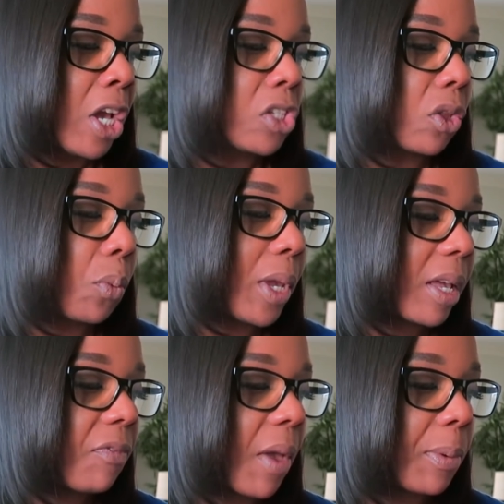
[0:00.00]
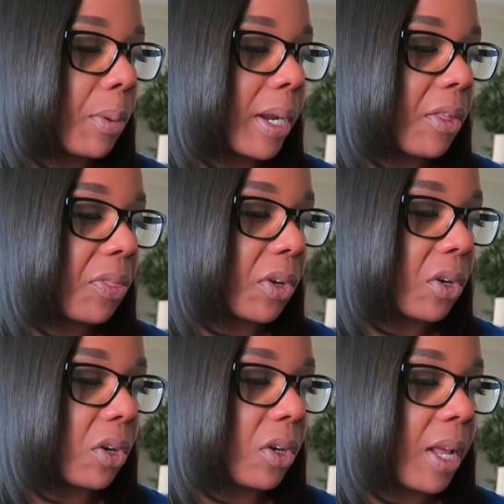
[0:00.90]
So the week of February
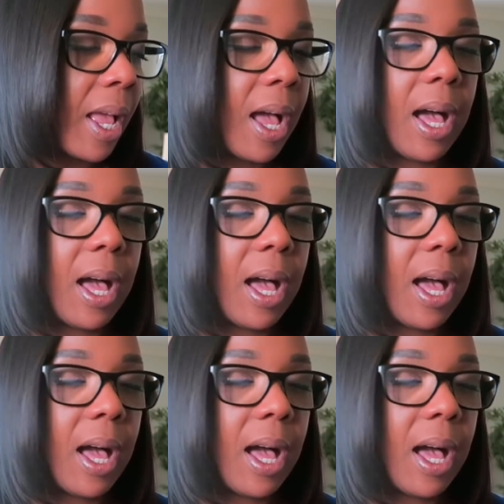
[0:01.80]
3rd,